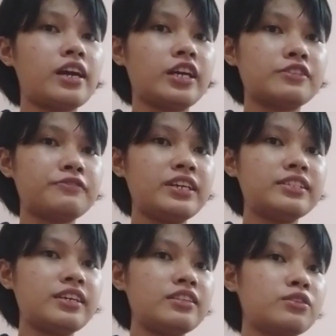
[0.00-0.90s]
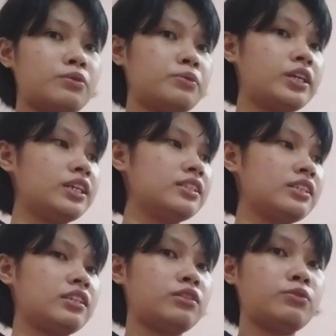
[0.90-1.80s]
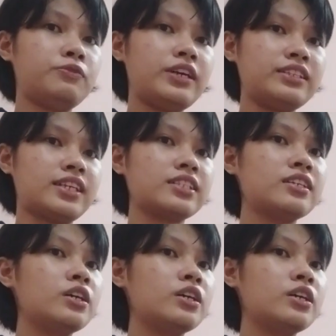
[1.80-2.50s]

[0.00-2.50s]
its phases, so we can see 2 phases,